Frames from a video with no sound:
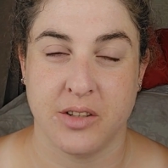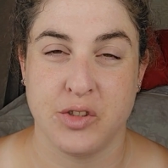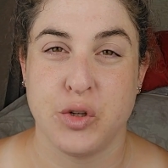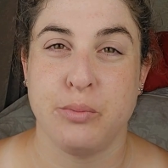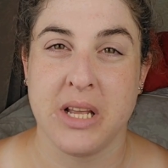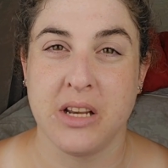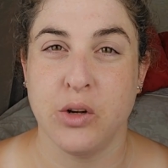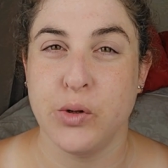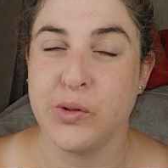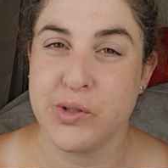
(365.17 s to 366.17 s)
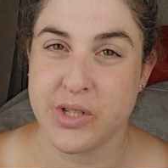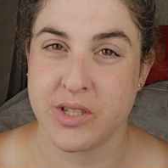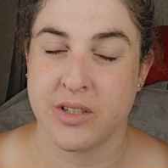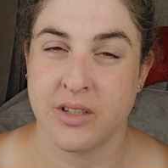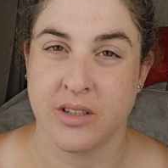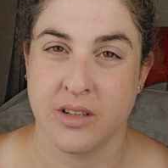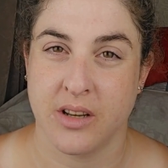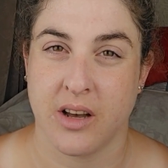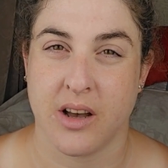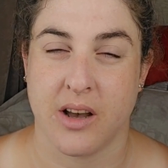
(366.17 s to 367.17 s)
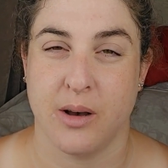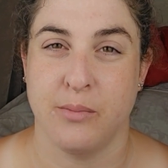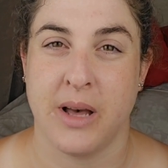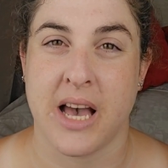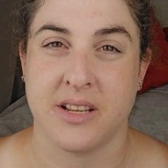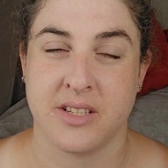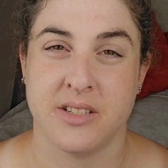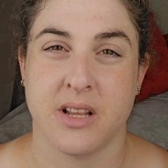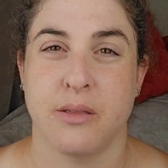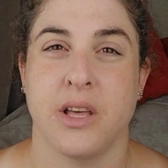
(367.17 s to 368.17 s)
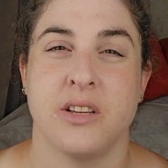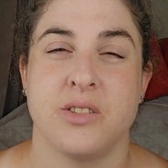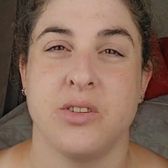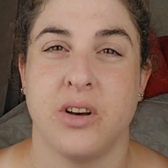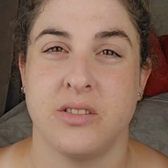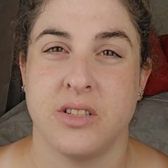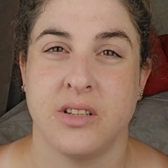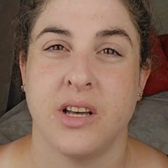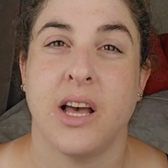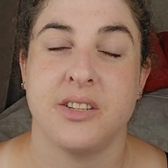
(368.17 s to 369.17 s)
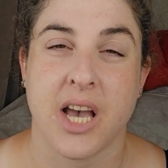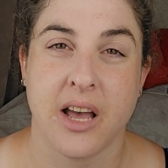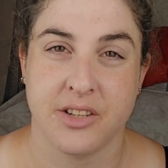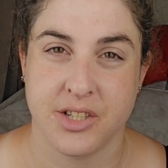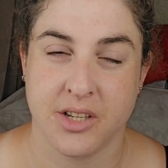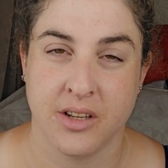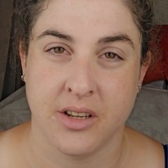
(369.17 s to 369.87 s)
to be loose, as in something is not attached.